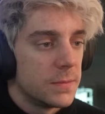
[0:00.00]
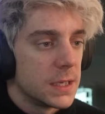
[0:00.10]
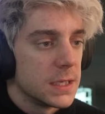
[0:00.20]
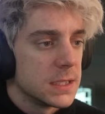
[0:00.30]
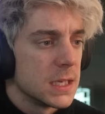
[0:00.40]

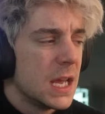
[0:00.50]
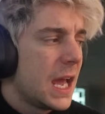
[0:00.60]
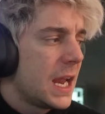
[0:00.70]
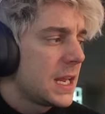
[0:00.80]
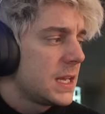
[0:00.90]
because
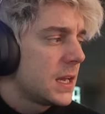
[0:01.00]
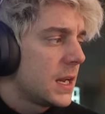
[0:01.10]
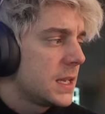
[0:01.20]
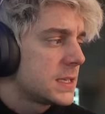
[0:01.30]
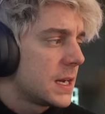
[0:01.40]
any
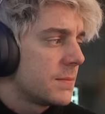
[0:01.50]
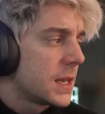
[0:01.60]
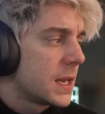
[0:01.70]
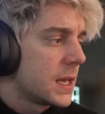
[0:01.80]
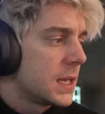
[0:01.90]
time
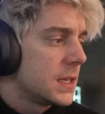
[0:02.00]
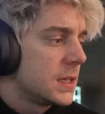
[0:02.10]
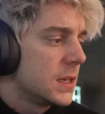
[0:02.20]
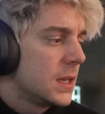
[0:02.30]
that